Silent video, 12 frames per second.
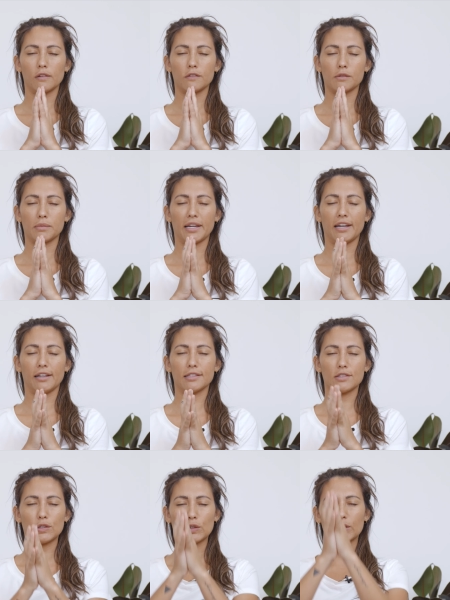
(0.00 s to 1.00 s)
From my
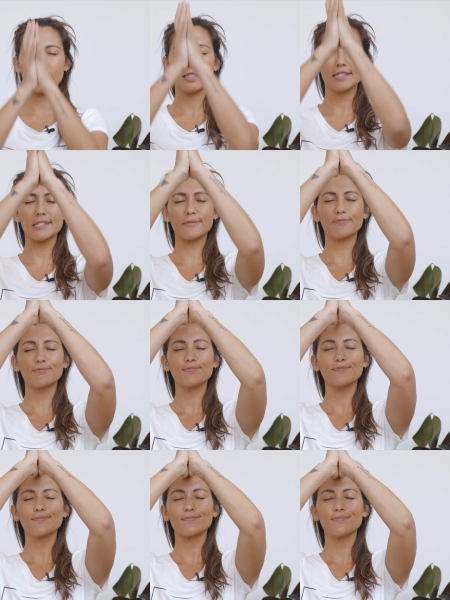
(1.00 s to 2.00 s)
heart to yours,
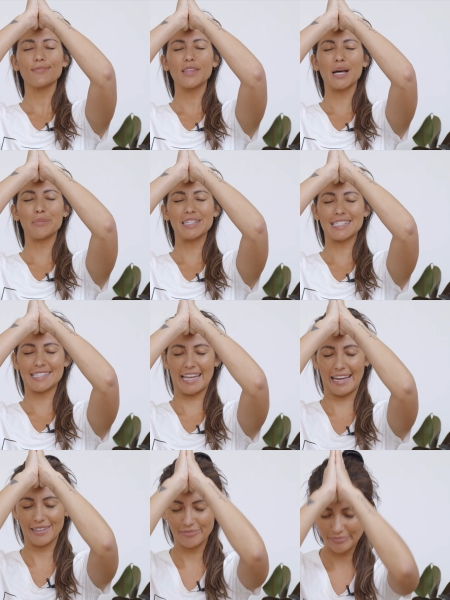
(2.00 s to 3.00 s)
namaste.